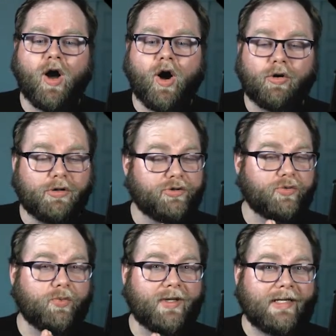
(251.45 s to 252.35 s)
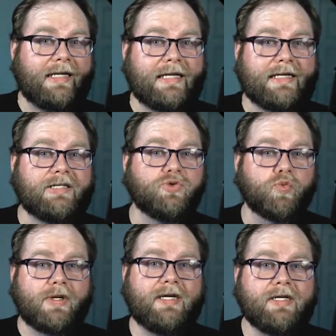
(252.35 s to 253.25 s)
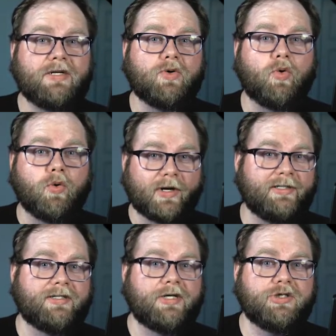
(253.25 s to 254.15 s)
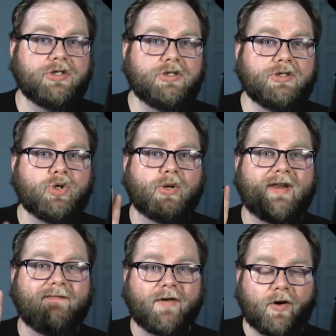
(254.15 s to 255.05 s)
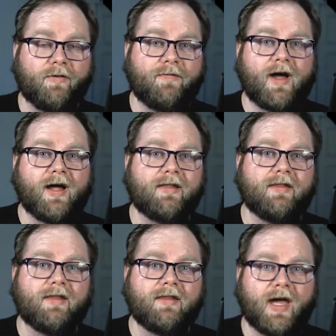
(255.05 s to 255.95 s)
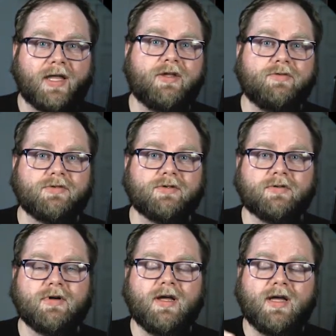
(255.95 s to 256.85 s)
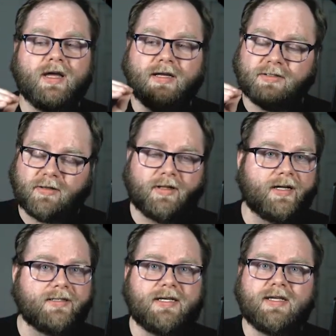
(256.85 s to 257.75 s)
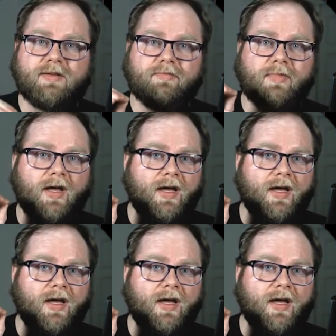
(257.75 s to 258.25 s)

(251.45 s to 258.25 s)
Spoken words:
All you should really need is read organization so it can verify that that user is on that team